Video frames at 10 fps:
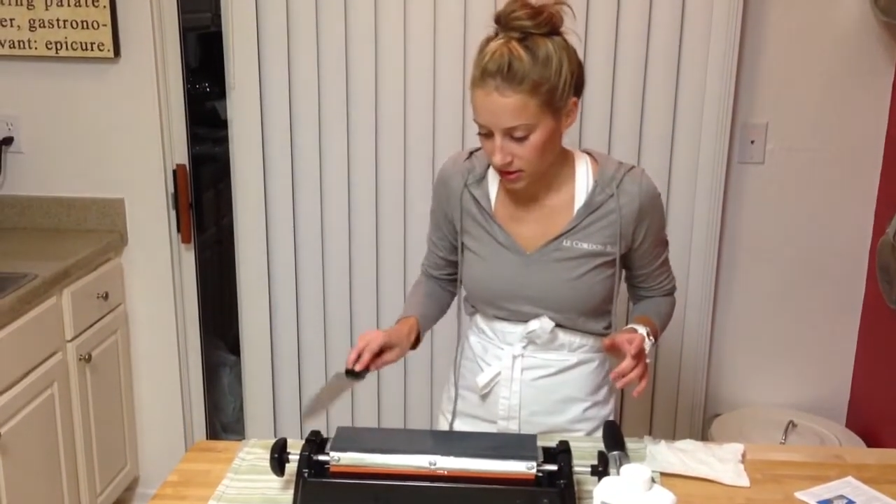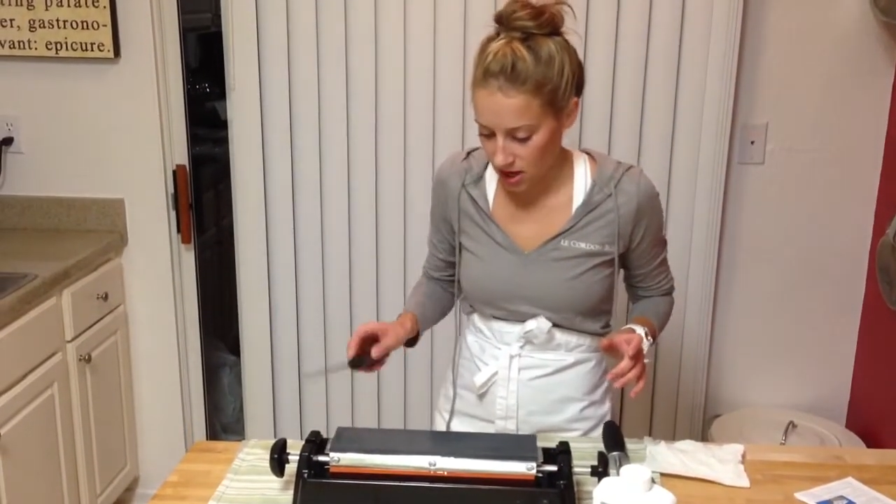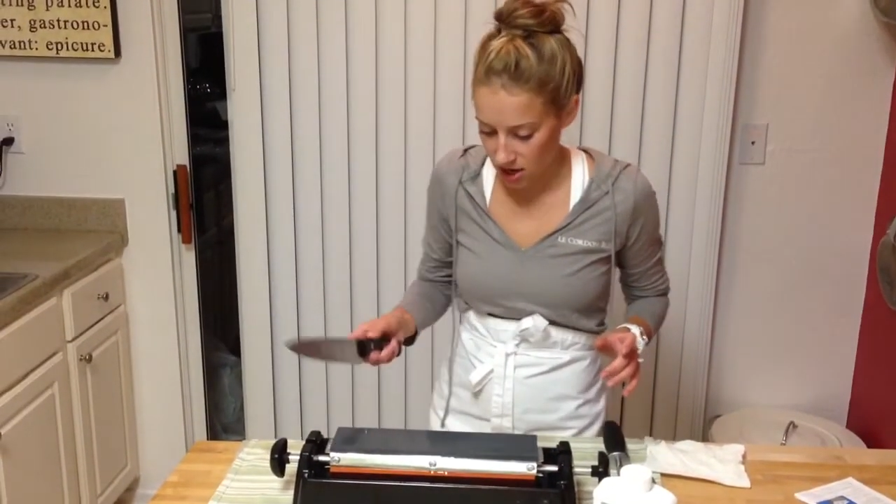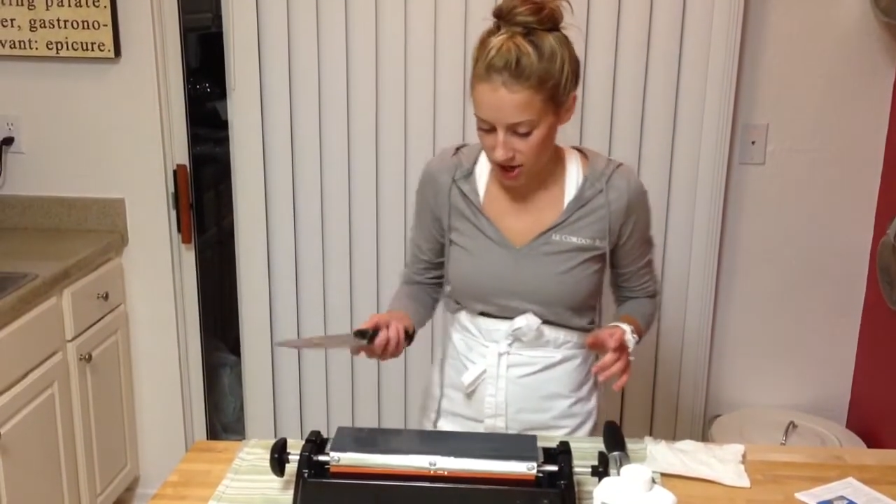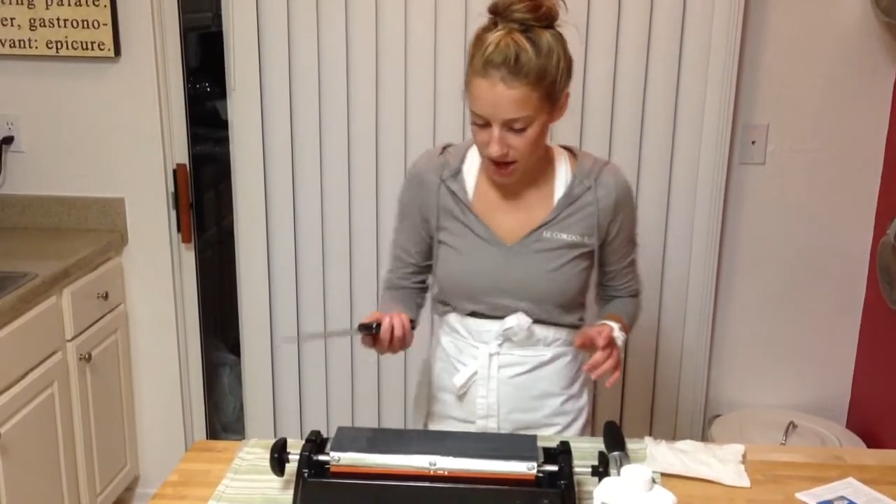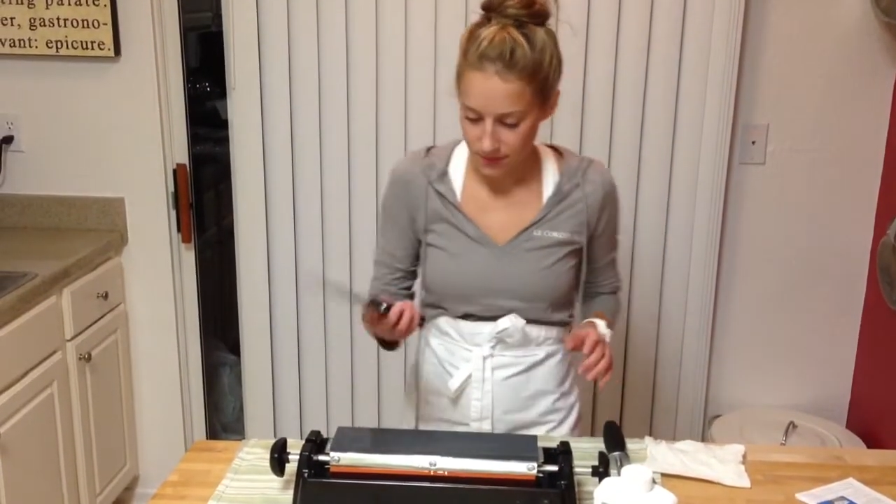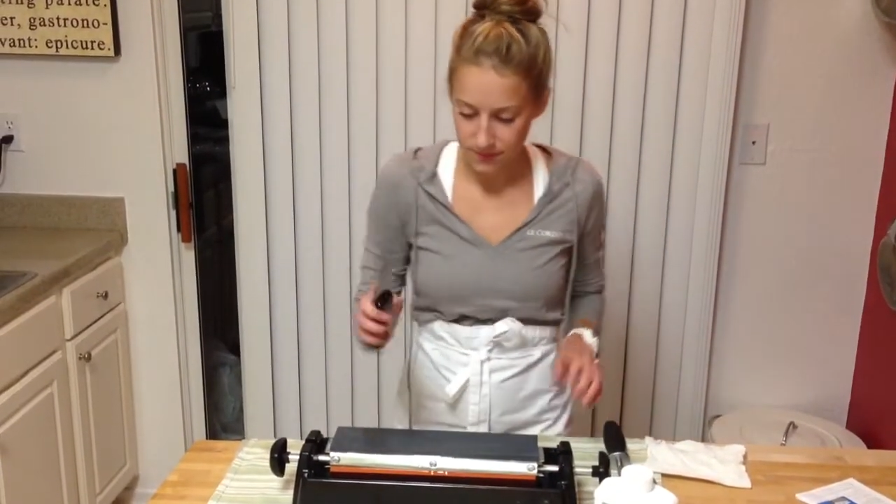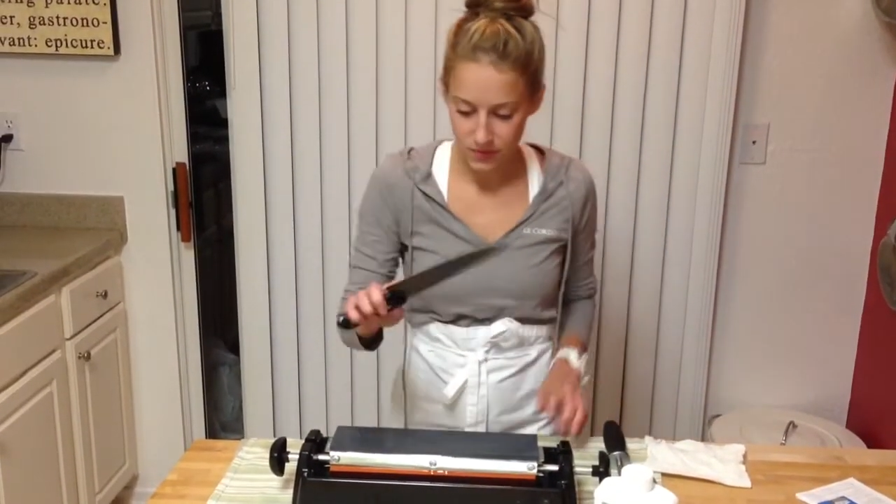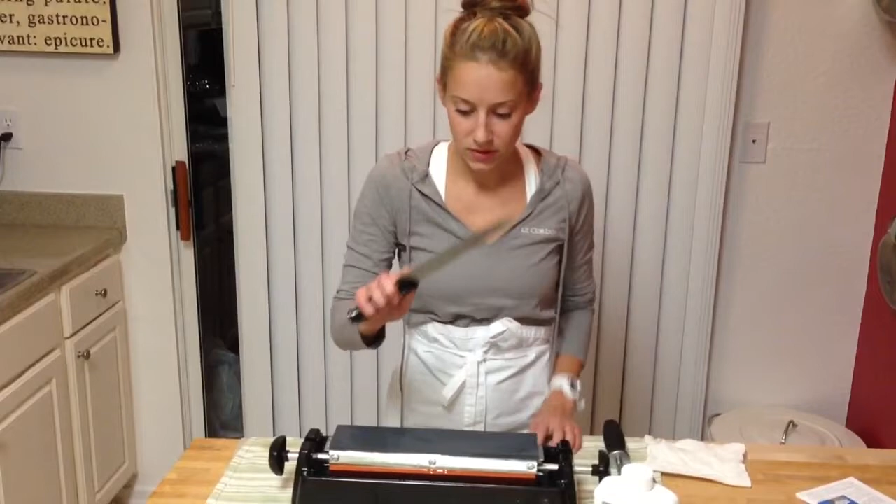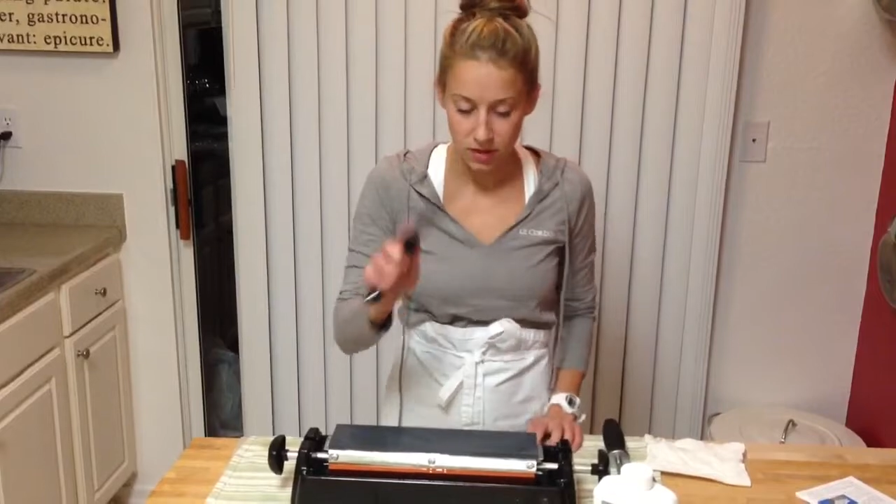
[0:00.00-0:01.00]
Alright,
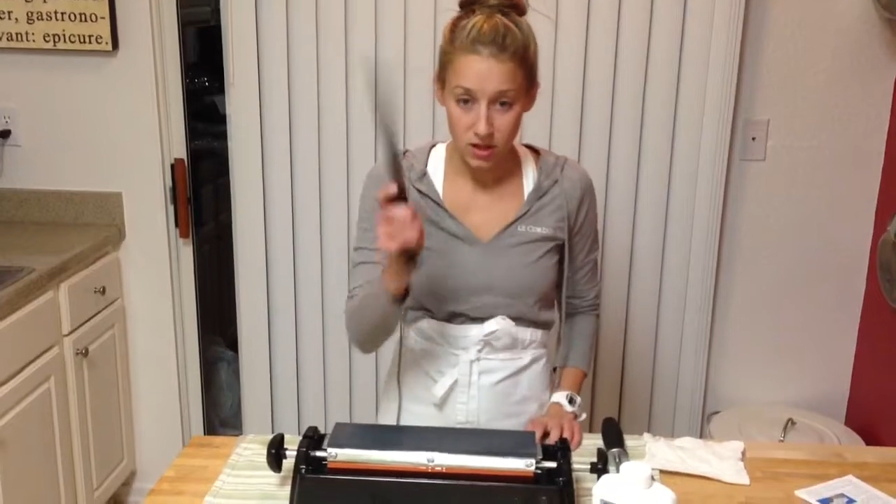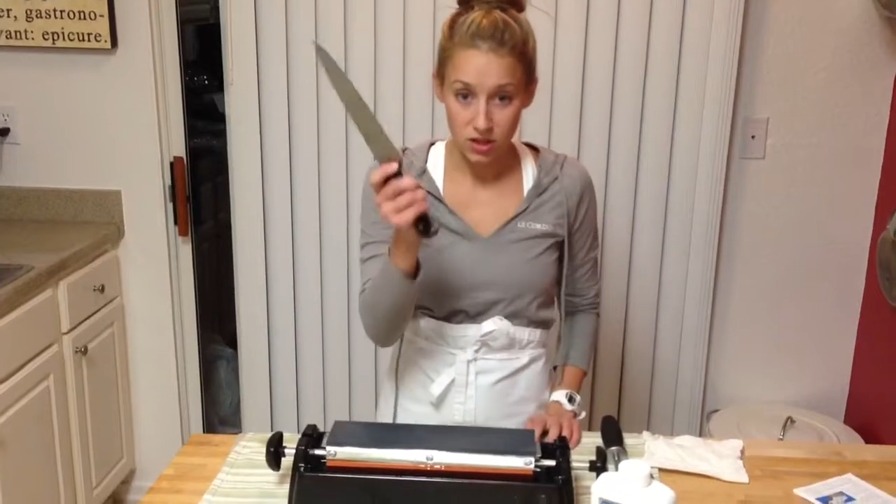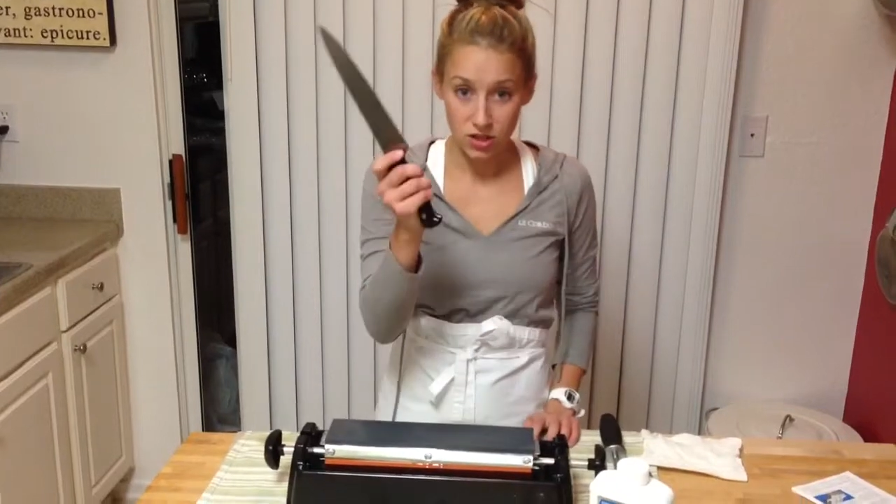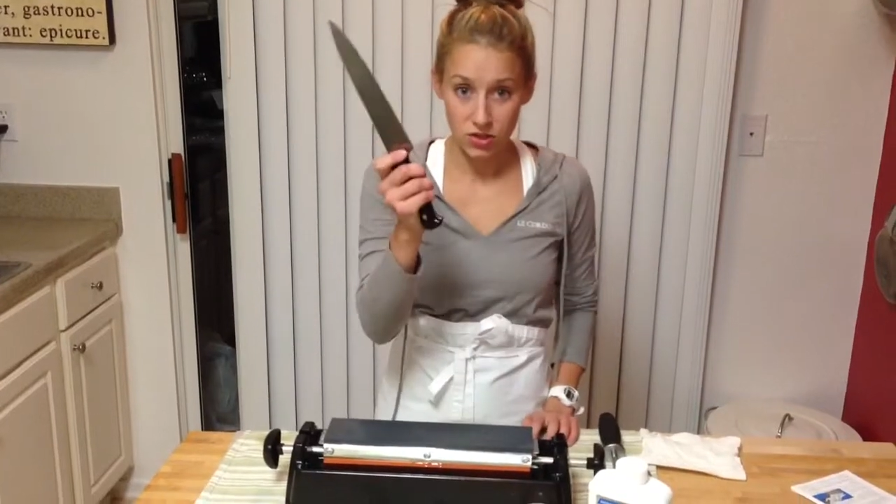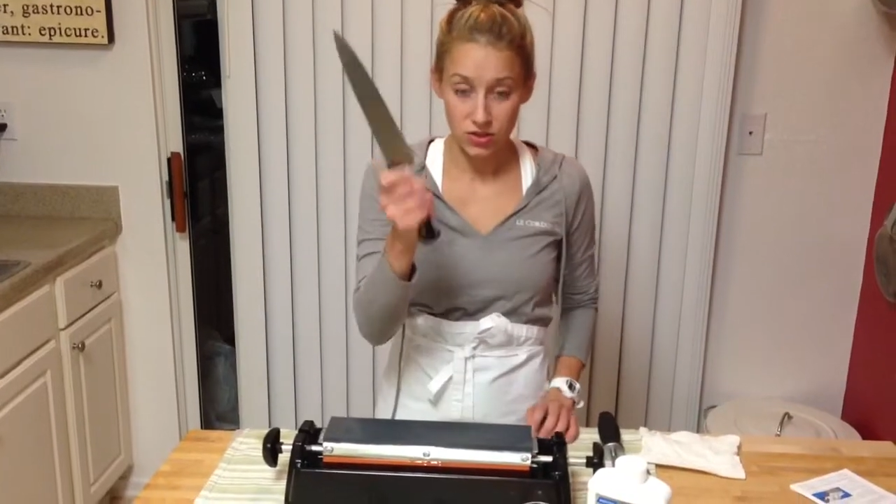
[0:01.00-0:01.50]
so you